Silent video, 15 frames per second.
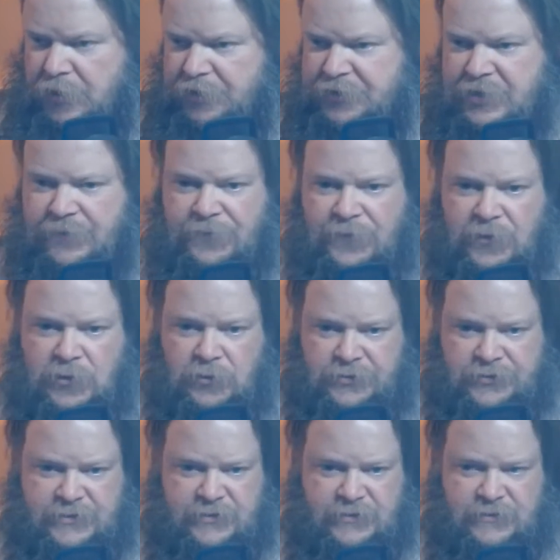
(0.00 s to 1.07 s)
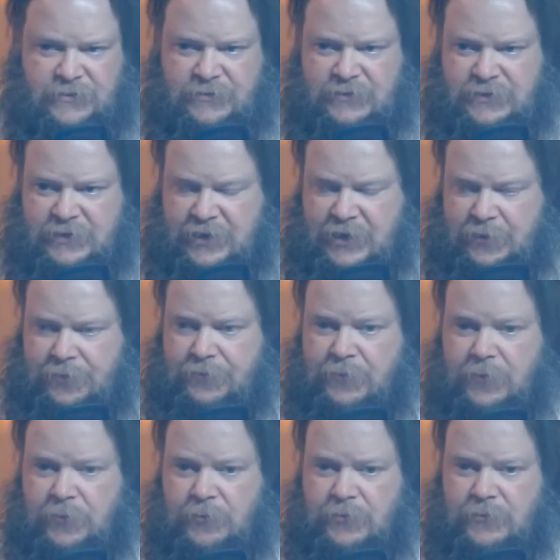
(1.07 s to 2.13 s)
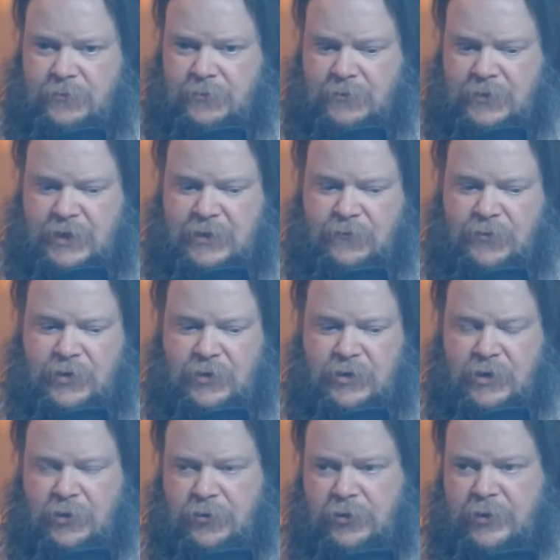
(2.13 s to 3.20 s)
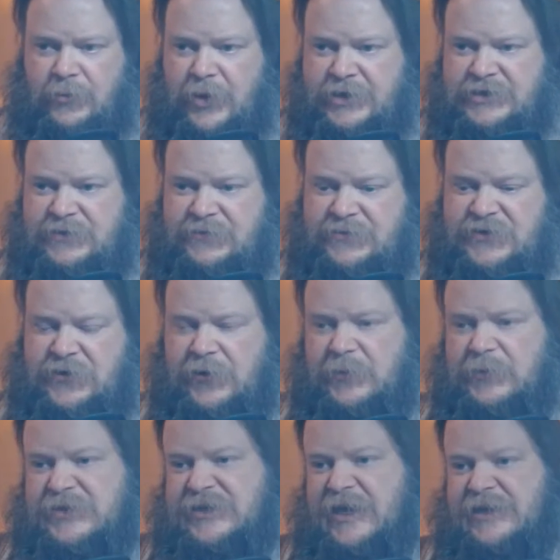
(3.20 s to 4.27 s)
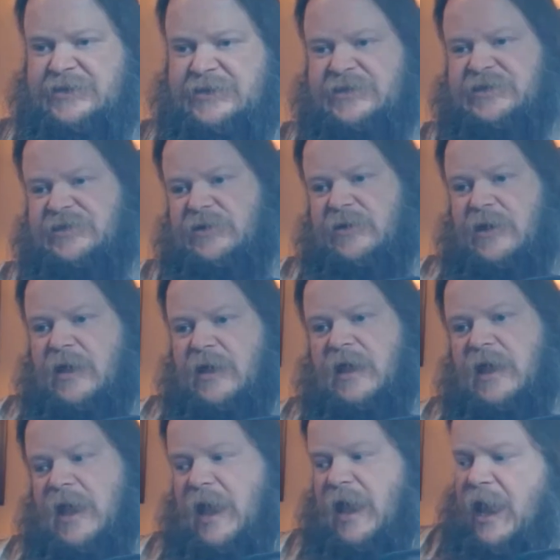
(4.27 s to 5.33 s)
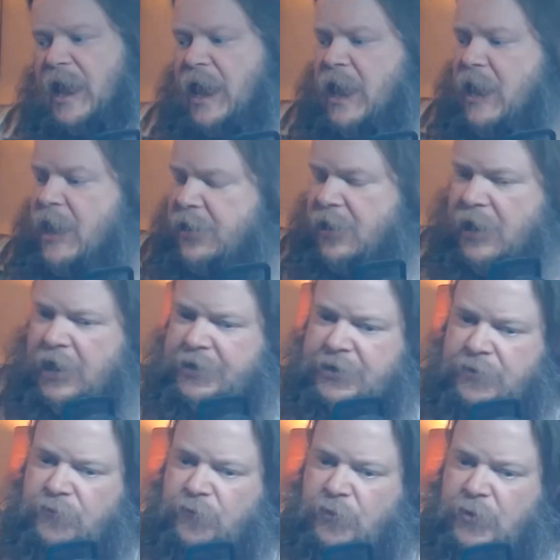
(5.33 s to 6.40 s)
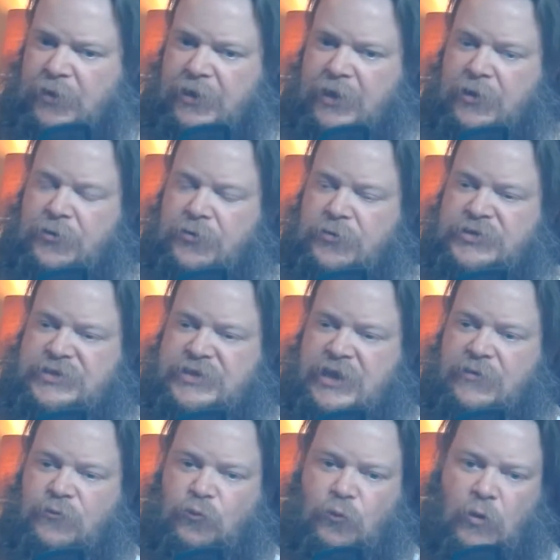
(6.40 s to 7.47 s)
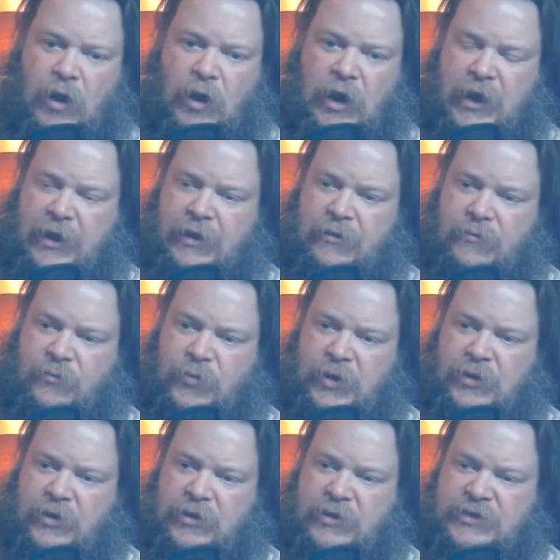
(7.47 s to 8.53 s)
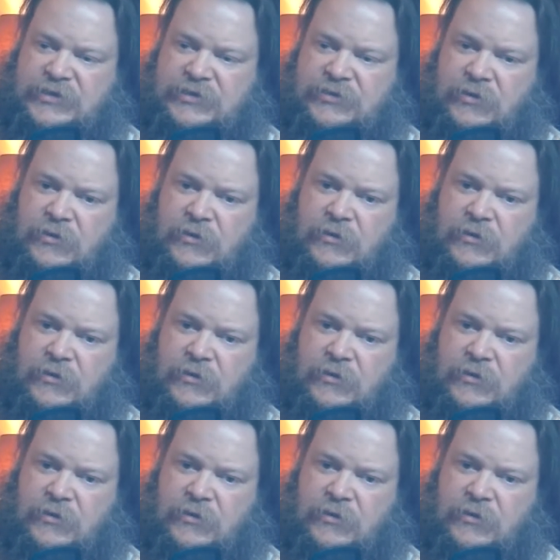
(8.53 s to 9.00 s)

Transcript: difficult to get through, even under the best of circumstances. And I didn't really understand why, because,